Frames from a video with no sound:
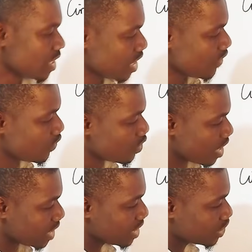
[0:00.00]
if you look
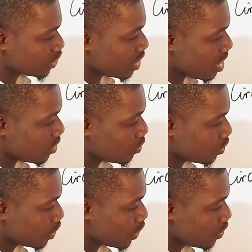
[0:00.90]
at this triangle
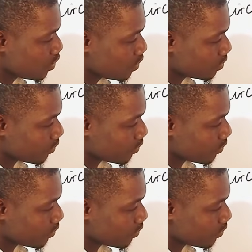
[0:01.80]
Q,